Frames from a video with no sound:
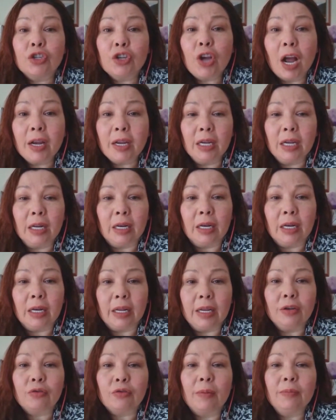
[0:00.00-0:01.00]

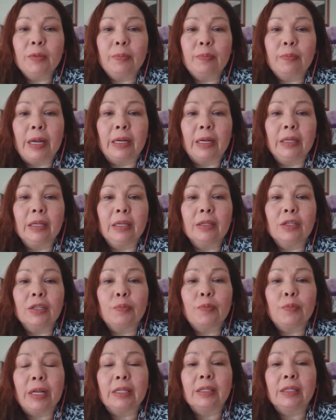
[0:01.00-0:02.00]
Shockingly, Trump
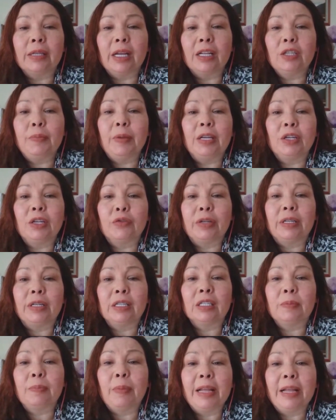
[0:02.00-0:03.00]
spread such
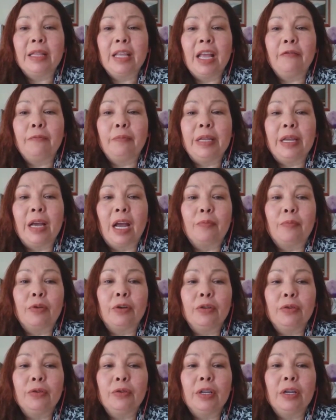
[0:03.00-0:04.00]
bigotry despite the
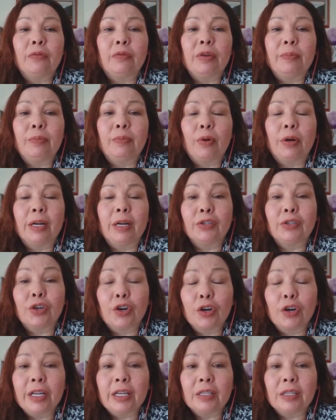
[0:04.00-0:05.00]
FBI producing a report
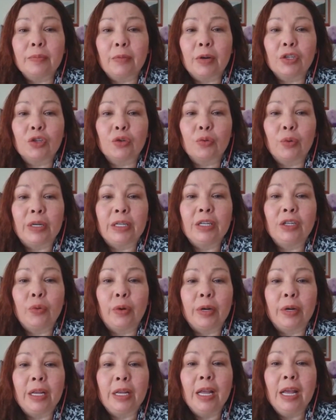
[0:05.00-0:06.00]
as early as March
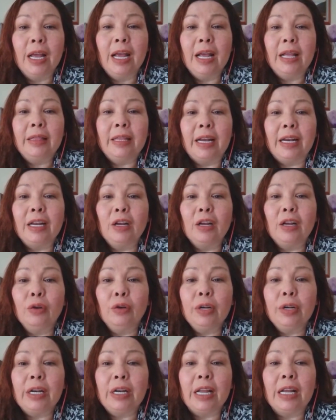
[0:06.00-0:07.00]
2020 that
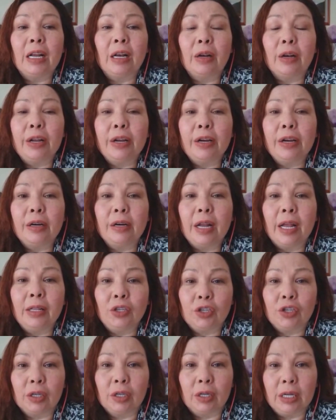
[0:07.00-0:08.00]
included a clear
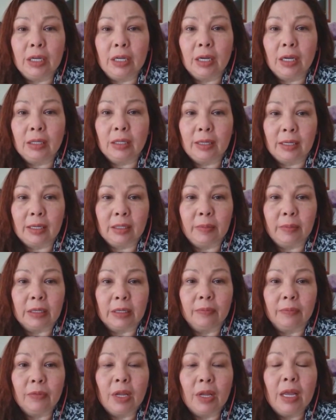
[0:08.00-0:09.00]
and chilling
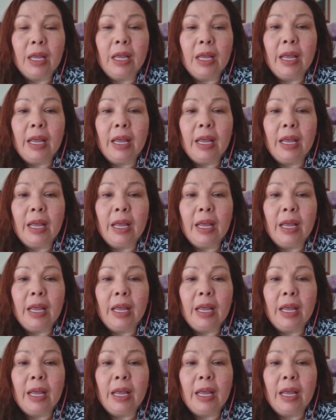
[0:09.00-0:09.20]
assessment.